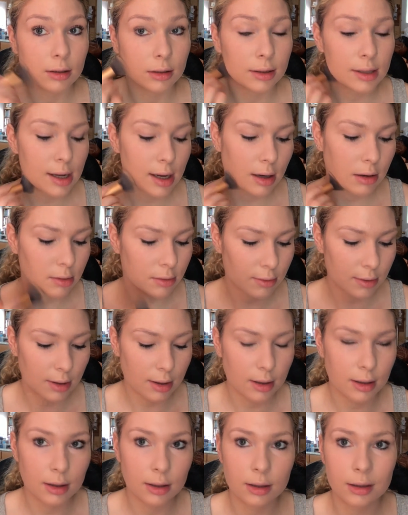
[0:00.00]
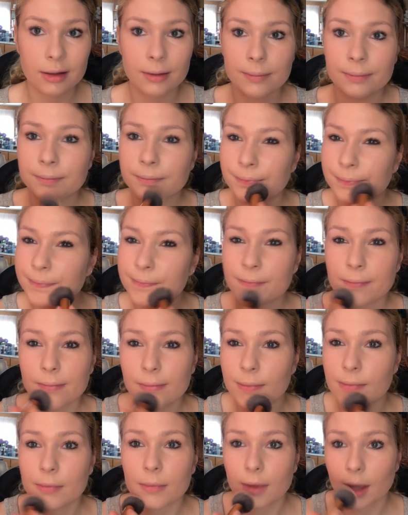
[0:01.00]
Now,
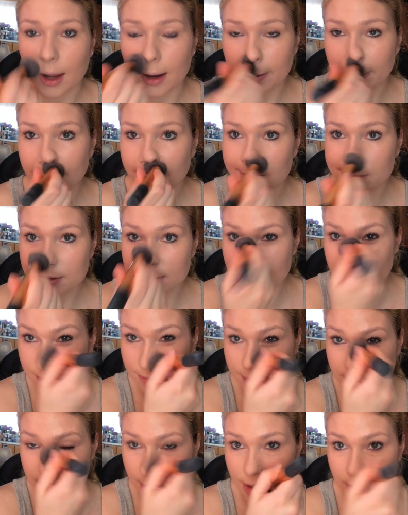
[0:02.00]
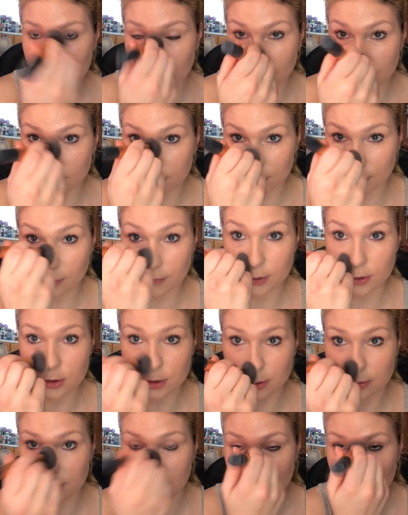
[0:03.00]
I know there's the debate of if you should
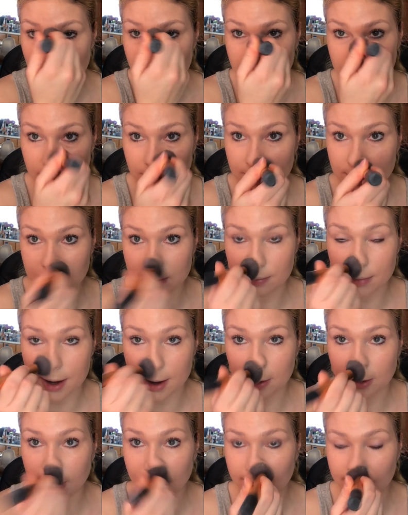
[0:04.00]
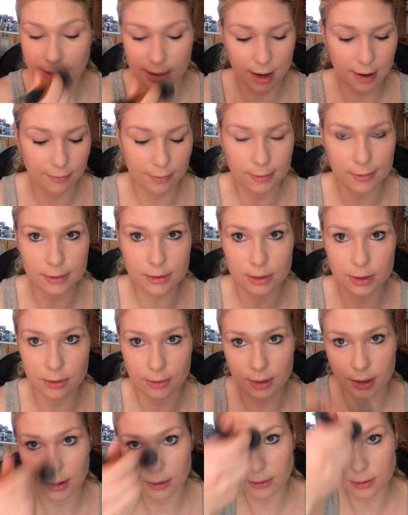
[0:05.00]
do a translucent powder, and everyone's
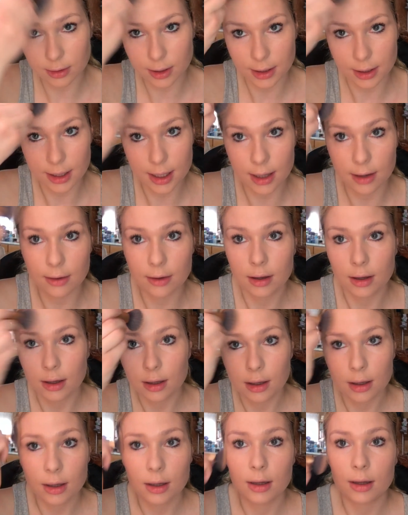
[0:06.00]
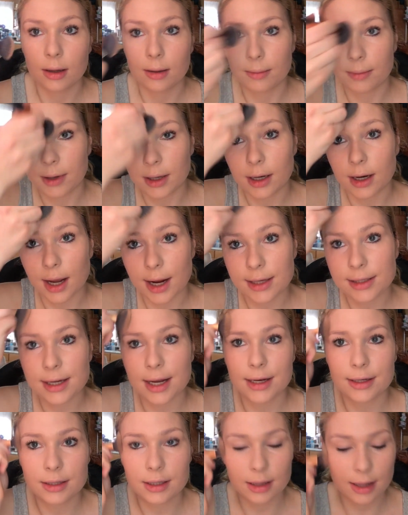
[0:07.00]
doing those right now, but I
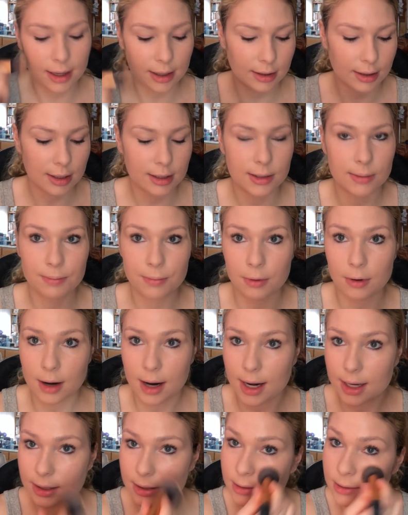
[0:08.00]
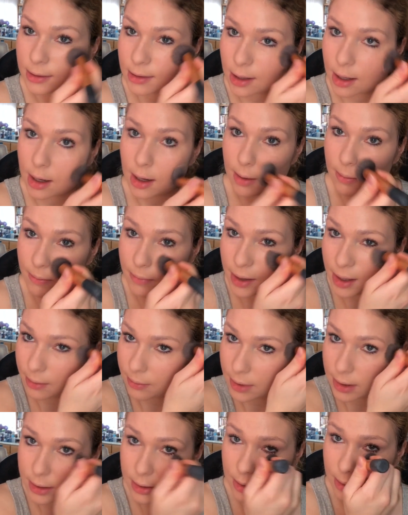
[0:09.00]
tend to like these pressed
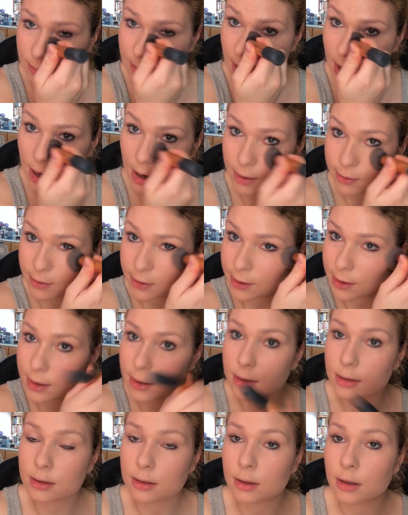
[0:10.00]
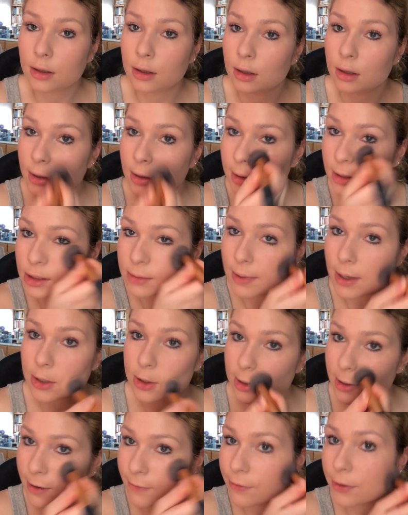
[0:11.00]
pigmented powders,
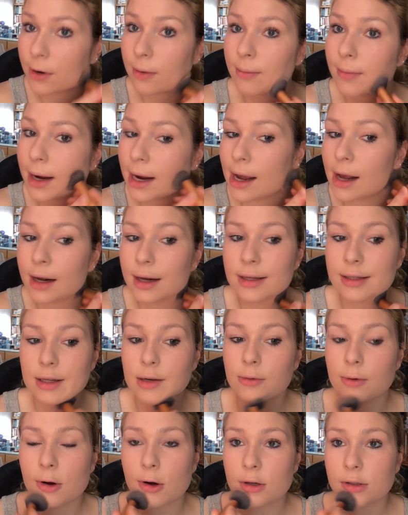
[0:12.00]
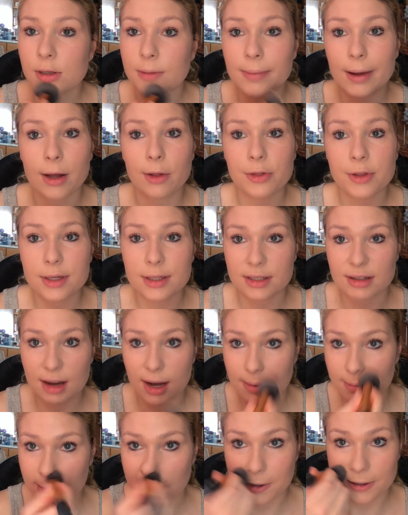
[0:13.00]
especially if they're matte, because it works about the
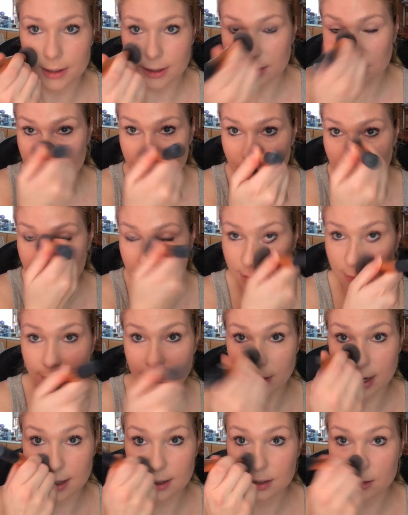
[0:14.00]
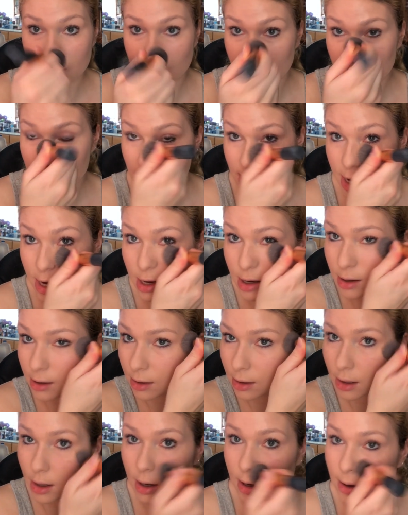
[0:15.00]
same and it doesn't make your face white.
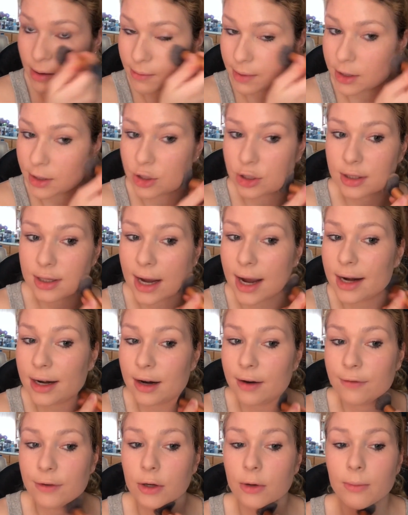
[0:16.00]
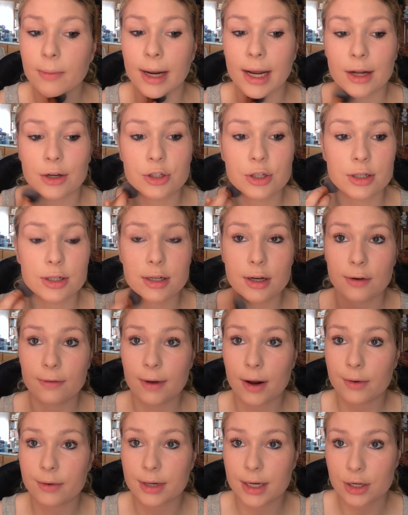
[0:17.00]
It just kind of, if you match it to your
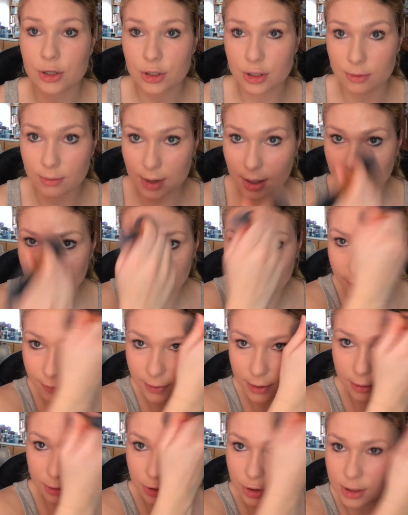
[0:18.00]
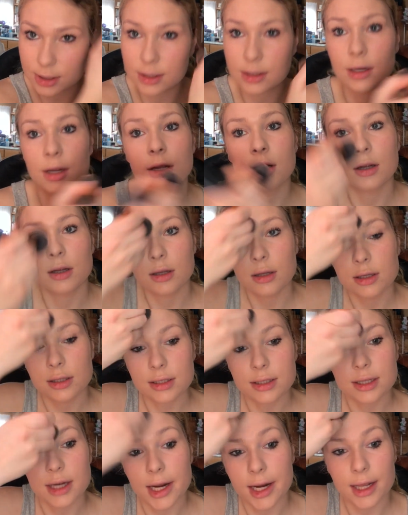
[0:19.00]
foundation well enough, it'll just
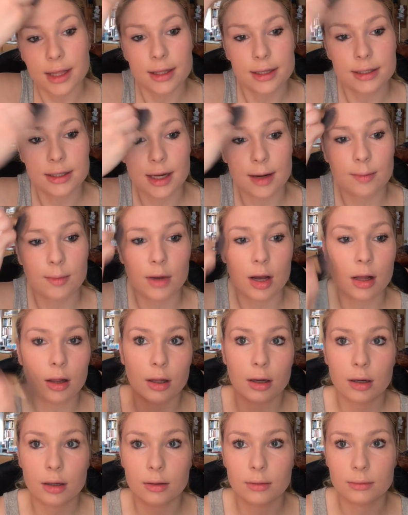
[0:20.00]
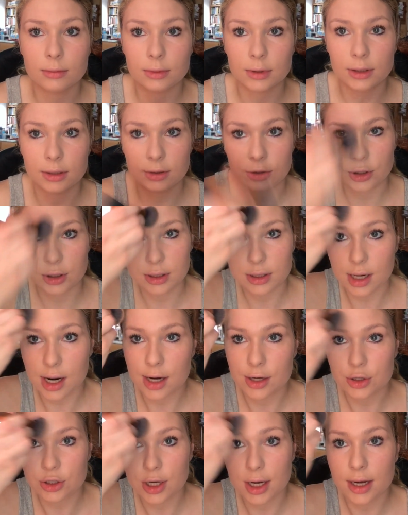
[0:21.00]
stay the same color and just
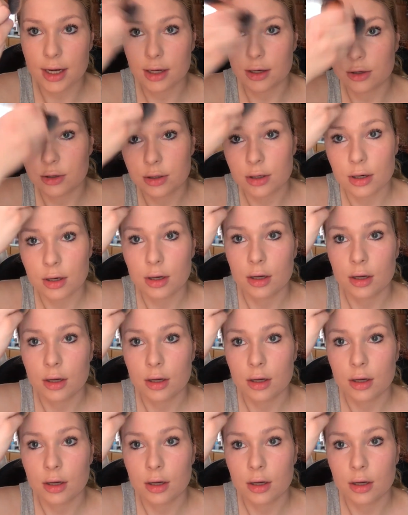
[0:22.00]
not change.